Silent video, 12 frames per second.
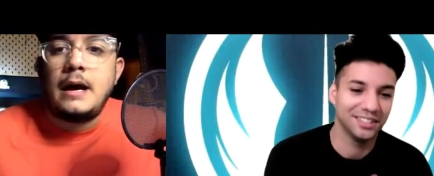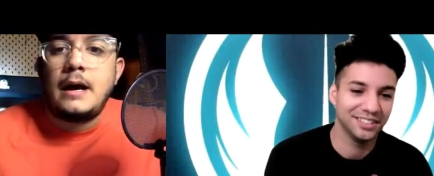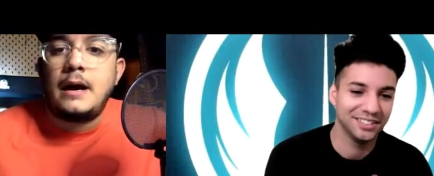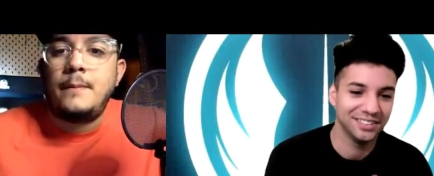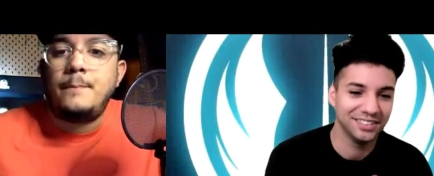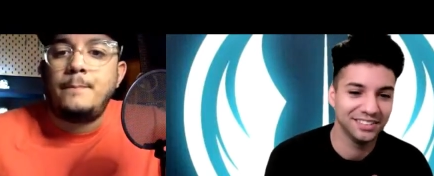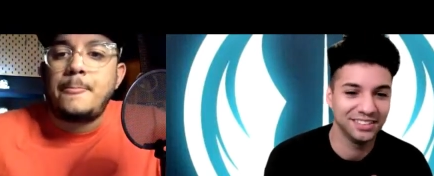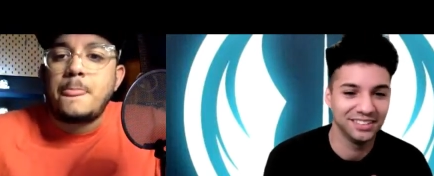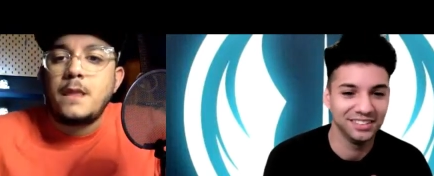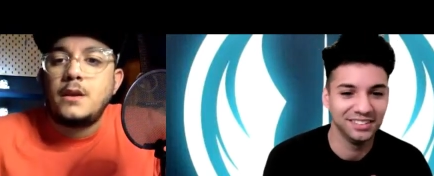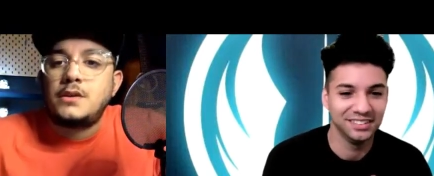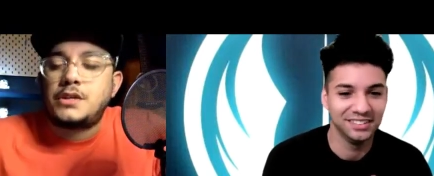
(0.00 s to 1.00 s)
Speaker 1: um,
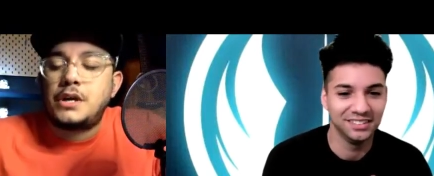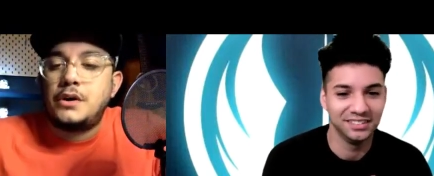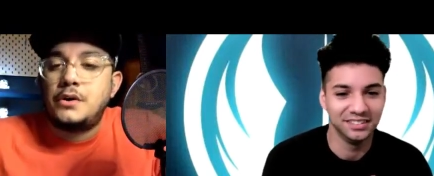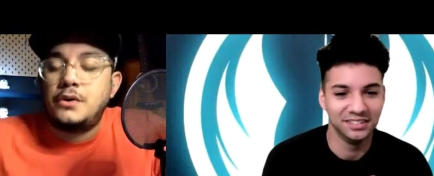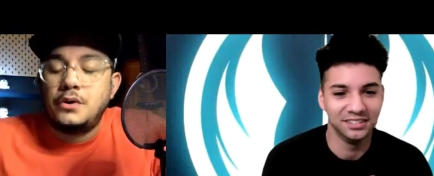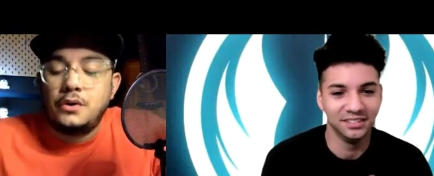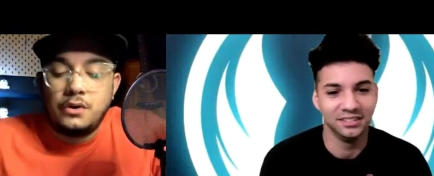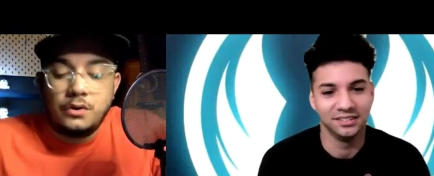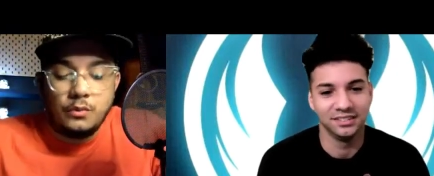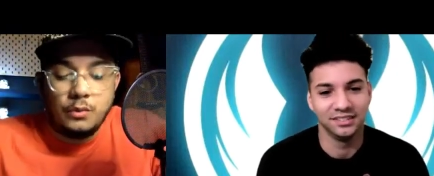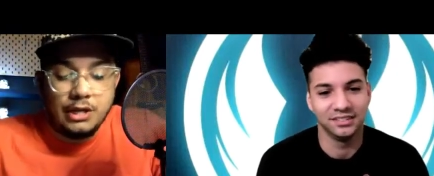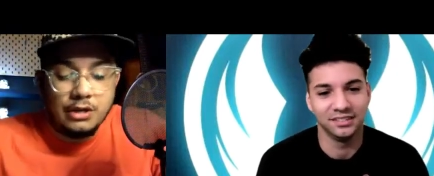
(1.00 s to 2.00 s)
so
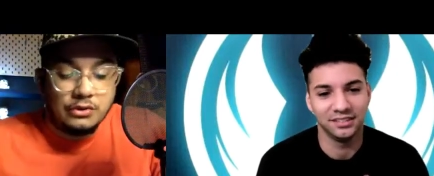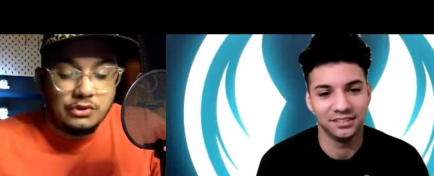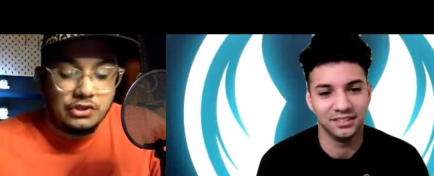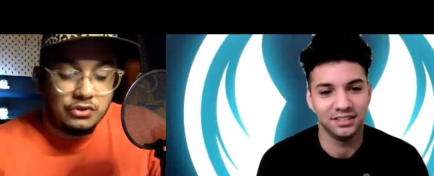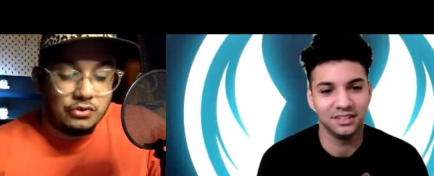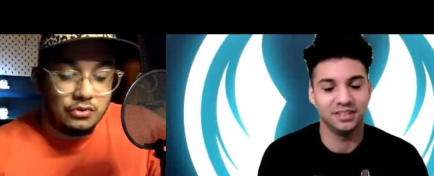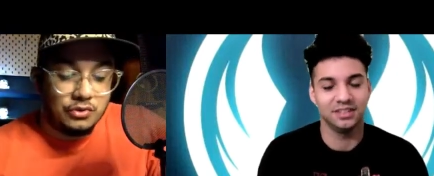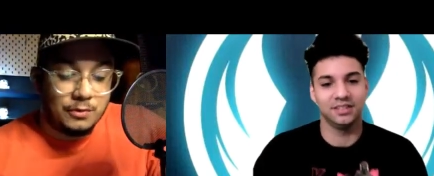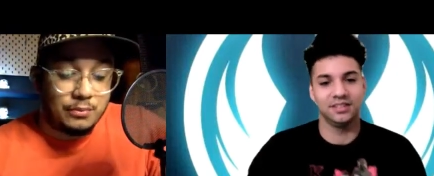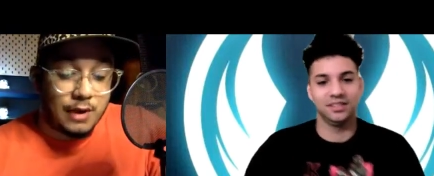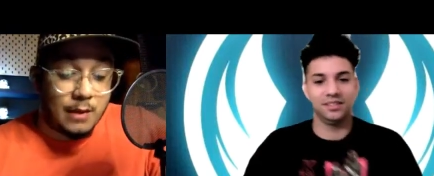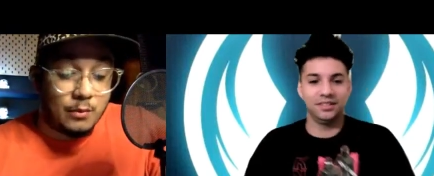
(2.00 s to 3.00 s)
we go to the
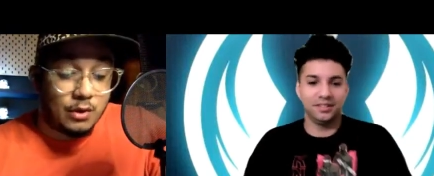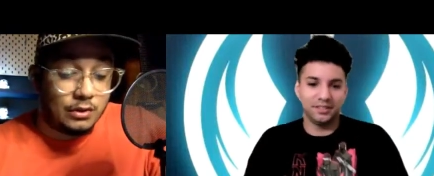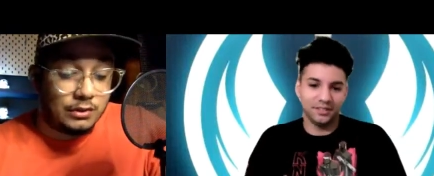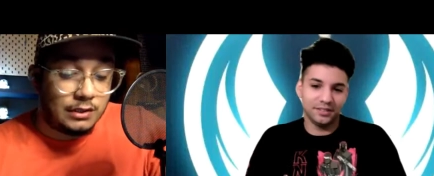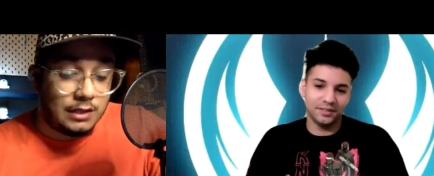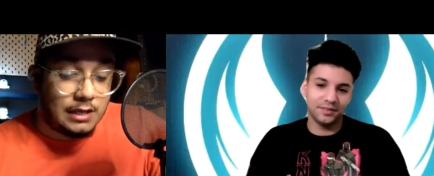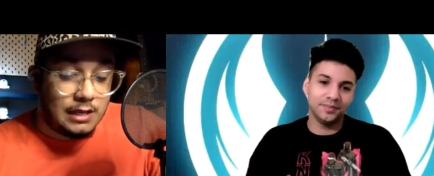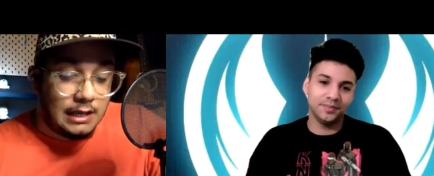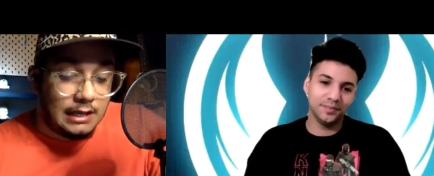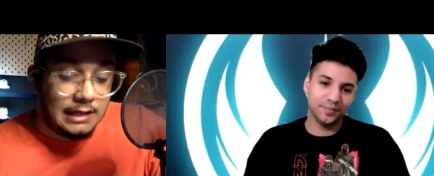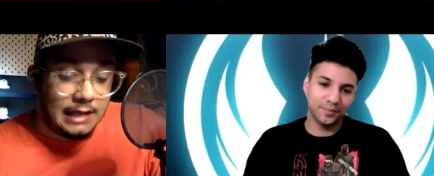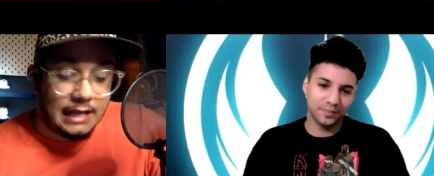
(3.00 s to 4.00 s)
prime world in
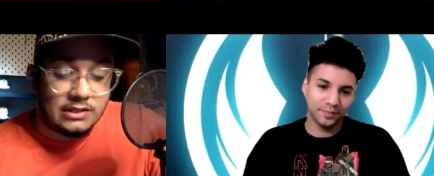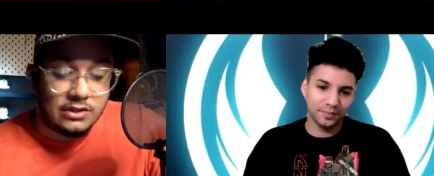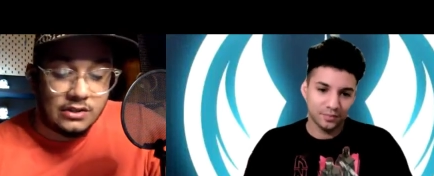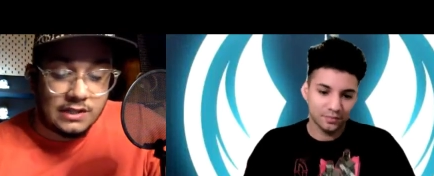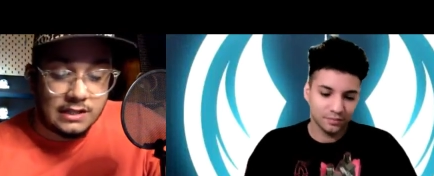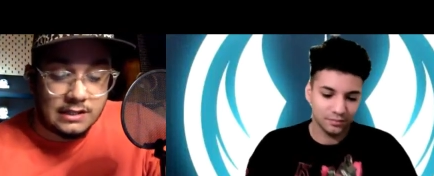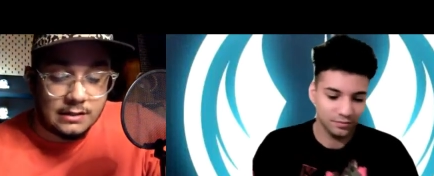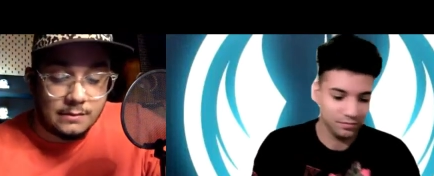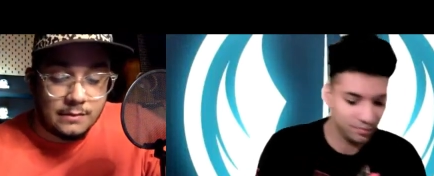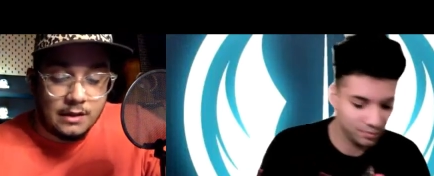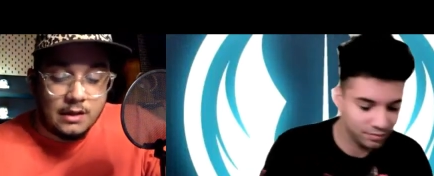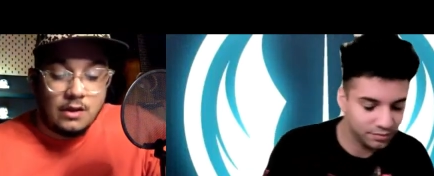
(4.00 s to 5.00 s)
the Hetzal system,
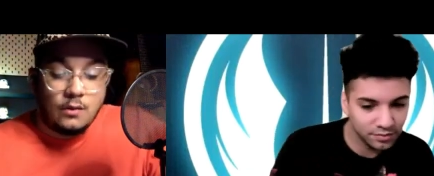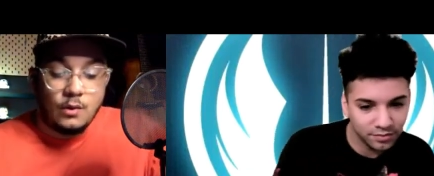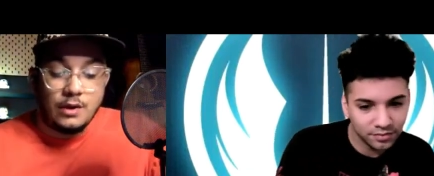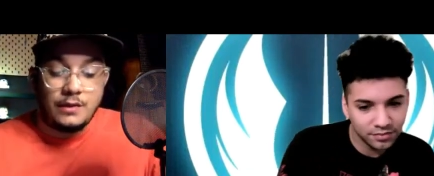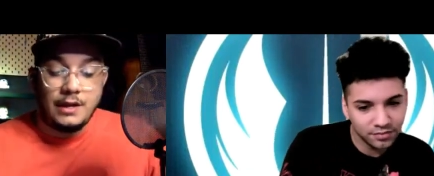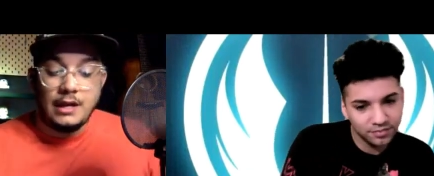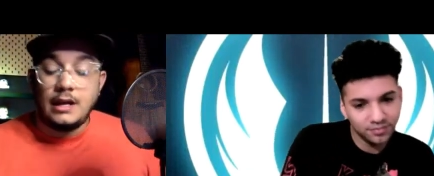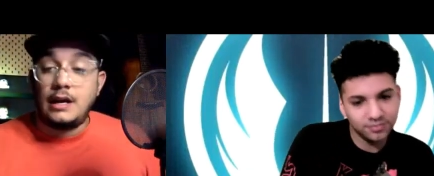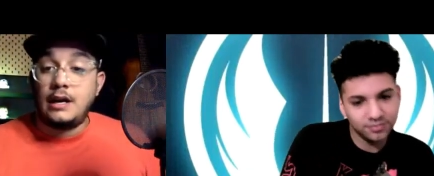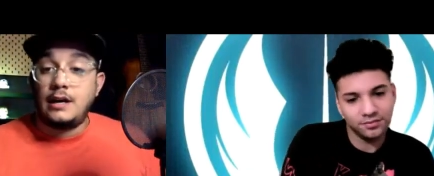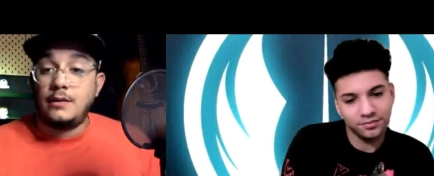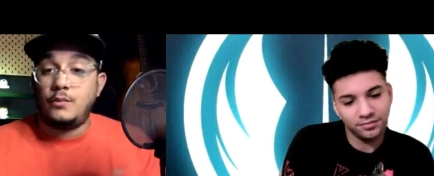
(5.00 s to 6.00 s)
where the
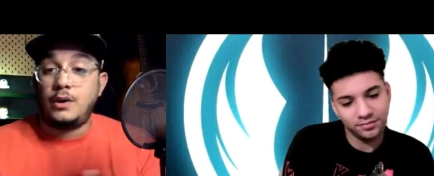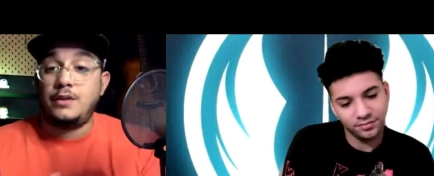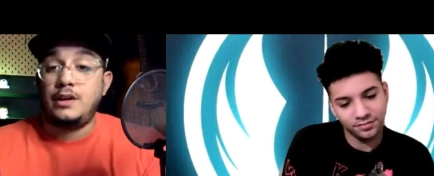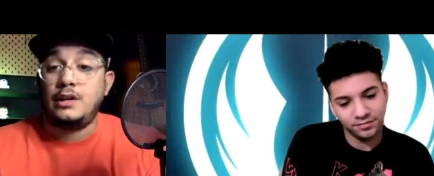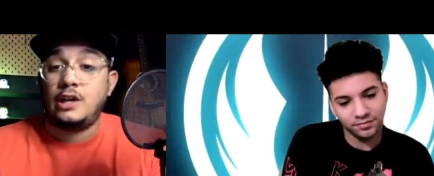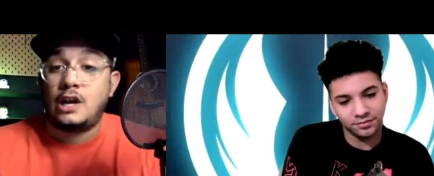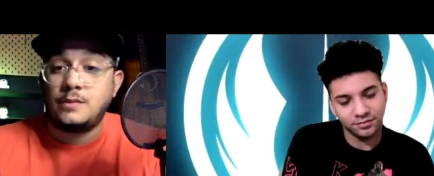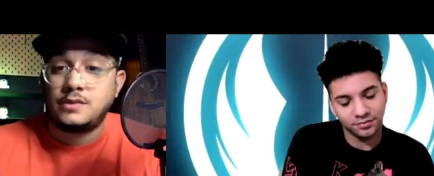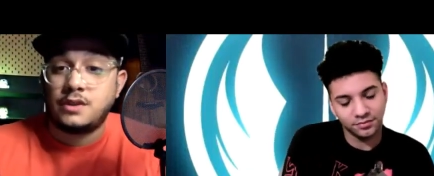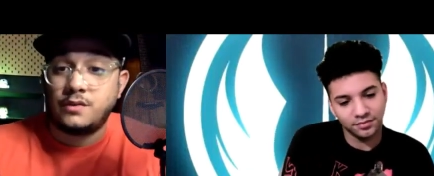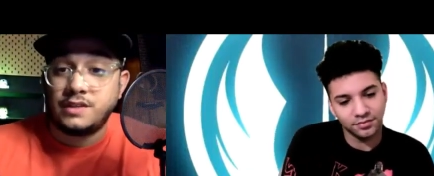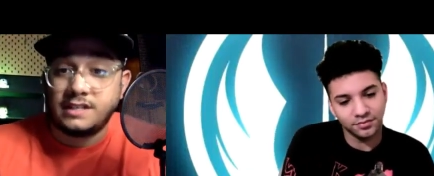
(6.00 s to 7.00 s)
uh, where the alarms are
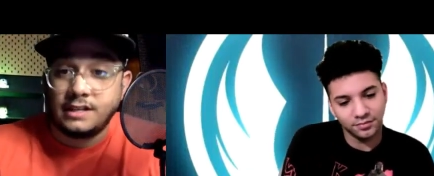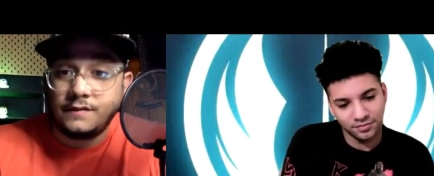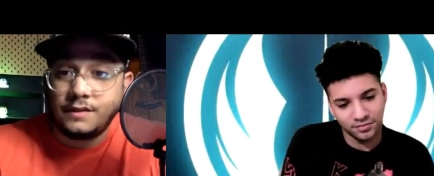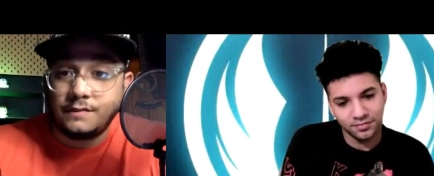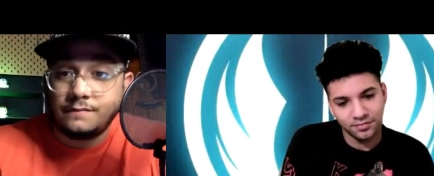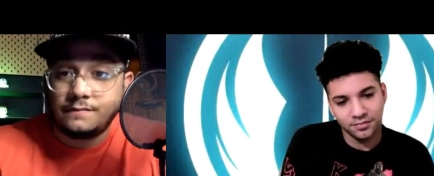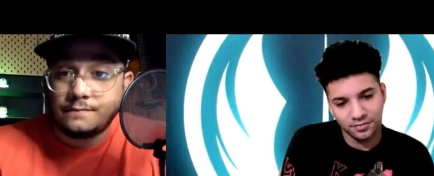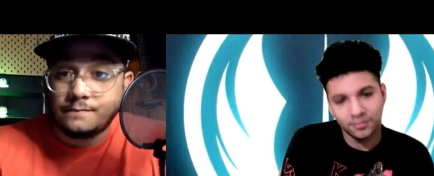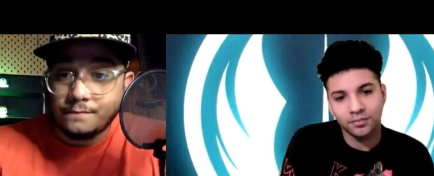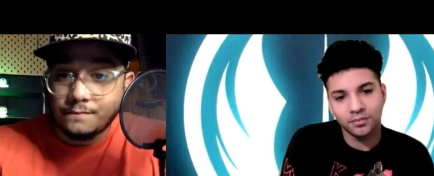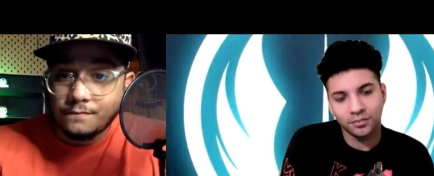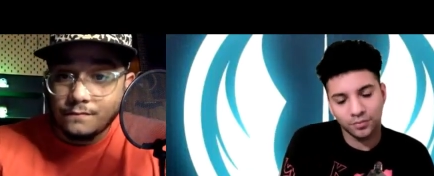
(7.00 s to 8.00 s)
received.
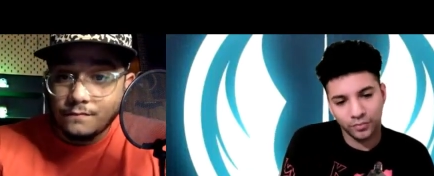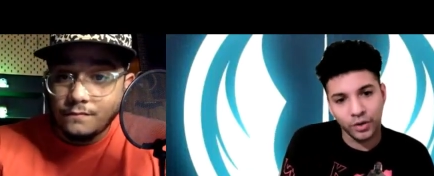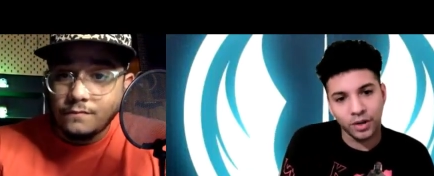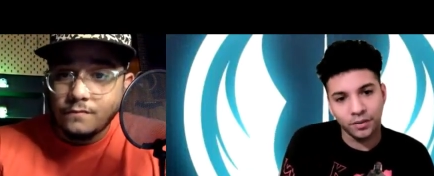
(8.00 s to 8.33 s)
Right.